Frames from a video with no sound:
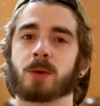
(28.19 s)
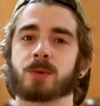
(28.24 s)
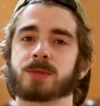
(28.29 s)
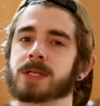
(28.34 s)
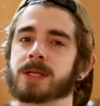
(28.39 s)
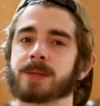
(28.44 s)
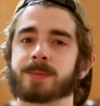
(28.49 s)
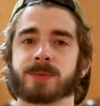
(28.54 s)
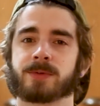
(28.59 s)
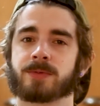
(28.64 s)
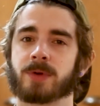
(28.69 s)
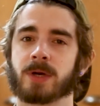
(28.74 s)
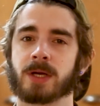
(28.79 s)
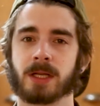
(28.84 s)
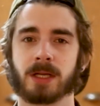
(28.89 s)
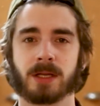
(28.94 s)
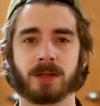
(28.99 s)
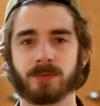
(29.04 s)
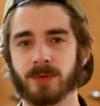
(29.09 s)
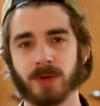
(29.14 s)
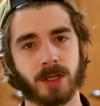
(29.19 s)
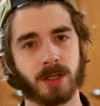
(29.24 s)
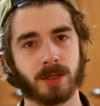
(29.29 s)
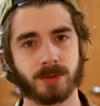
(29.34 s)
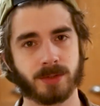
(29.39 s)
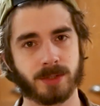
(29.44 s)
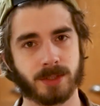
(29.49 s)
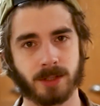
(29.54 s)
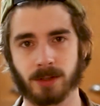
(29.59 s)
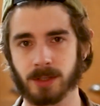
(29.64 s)
wasn't able to find any
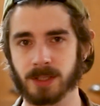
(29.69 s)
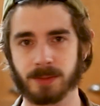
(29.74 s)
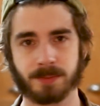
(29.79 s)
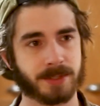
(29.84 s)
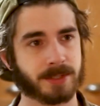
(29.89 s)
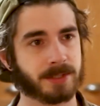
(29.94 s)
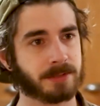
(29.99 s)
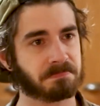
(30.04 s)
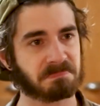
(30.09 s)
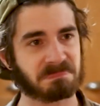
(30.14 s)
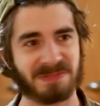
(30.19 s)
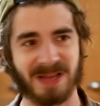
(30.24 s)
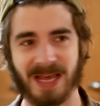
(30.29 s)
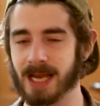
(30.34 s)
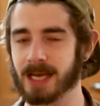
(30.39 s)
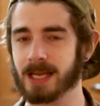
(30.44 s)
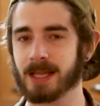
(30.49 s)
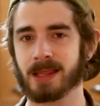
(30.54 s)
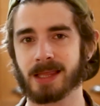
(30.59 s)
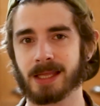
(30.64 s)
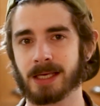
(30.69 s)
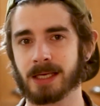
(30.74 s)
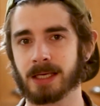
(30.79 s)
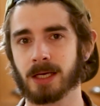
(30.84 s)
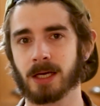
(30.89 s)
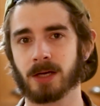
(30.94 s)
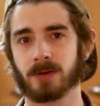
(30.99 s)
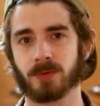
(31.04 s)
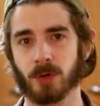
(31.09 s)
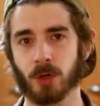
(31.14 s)
videos, clips,
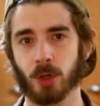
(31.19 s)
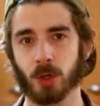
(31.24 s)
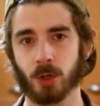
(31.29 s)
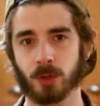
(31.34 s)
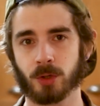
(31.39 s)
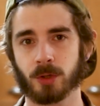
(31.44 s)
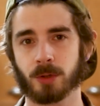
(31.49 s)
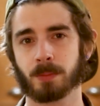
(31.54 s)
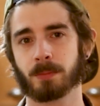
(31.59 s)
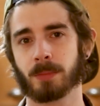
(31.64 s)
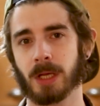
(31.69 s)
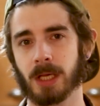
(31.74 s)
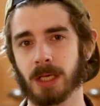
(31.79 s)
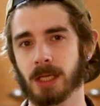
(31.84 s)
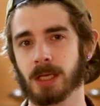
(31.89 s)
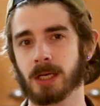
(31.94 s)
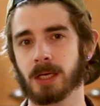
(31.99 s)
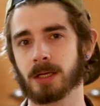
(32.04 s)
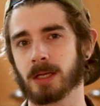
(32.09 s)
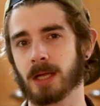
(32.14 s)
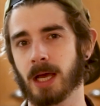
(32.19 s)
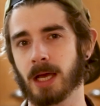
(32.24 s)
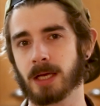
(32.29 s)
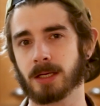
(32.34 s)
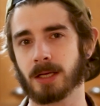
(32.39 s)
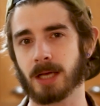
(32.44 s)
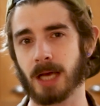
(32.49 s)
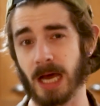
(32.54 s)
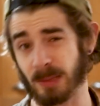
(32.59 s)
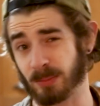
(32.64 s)
anything of her making
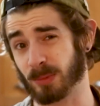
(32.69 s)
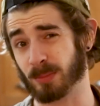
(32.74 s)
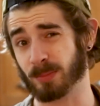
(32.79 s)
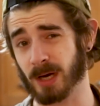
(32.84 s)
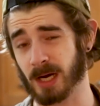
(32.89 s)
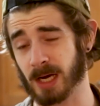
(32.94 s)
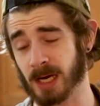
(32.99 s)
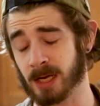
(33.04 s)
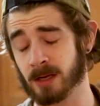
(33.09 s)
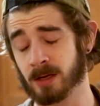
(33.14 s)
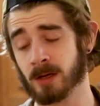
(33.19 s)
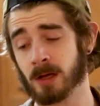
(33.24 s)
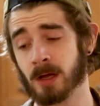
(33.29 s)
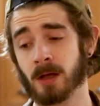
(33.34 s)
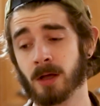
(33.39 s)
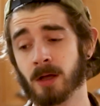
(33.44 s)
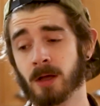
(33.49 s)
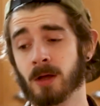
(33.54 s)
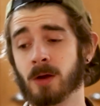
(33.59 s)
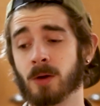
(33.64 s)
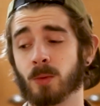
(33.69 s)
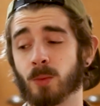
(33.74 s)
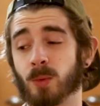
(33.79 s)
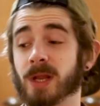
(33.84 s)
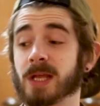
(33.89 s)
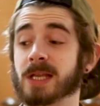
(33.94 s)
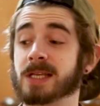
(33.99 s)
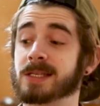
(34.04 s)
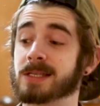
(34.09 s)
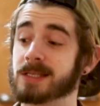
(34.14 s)
apple pie.
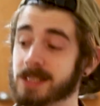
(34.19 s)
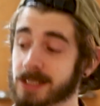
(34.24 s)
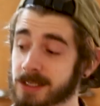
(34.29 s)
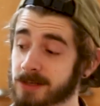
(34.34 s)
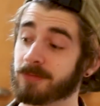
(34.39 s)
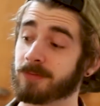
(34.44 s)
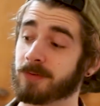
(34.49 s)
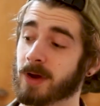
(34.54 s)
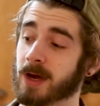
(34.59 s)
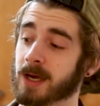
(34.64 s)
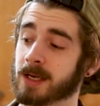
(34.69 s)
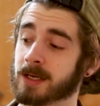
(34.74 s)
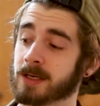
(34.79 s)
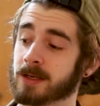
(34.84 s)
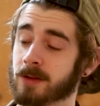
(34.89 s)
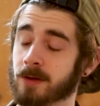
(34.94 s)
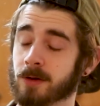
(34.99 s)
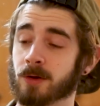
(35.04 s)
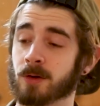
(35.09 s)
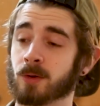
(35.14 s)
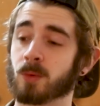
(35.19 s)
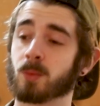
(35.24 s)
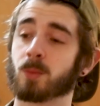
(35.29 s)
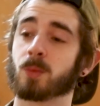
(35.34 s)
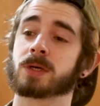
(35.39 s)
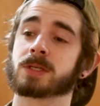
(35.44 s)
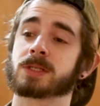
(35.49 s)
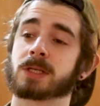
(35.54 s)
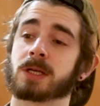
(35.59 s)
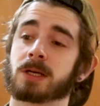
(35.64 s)
What I did find though
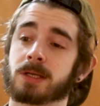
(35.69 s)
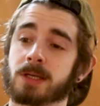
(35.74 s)
was a